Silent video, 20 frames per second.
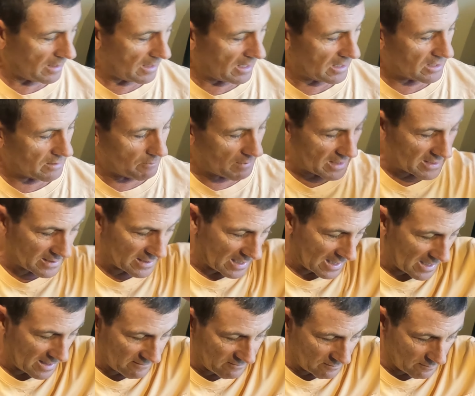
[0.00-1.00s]
And you might
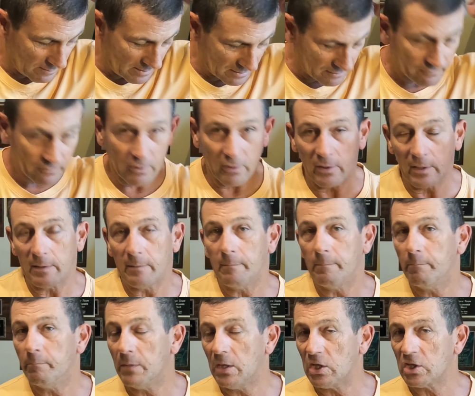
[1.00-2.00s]
not even be
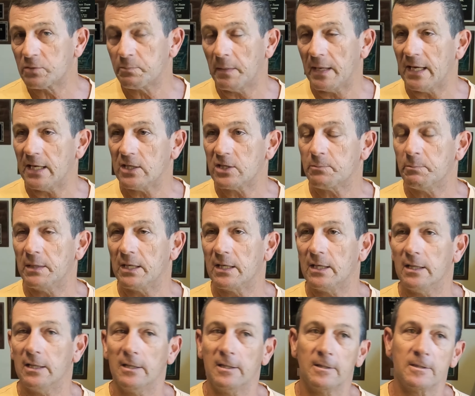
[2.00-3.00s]
throwing buzz baits
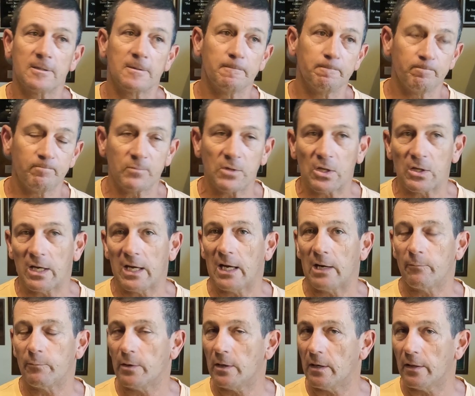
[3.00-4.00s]
because you
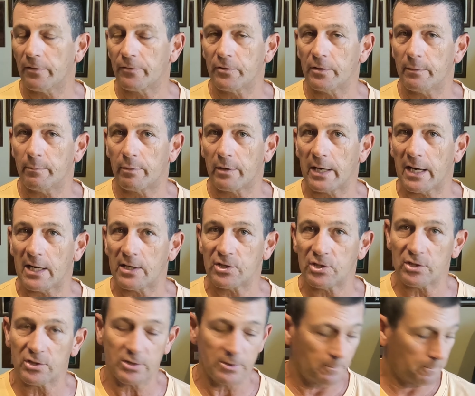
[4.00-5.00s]
can't reel it through the
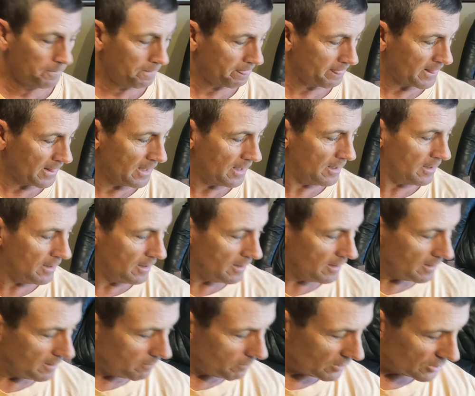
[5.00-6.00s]
branches.
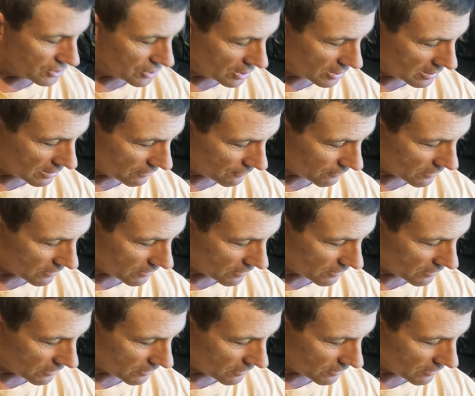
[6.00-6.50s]
But you can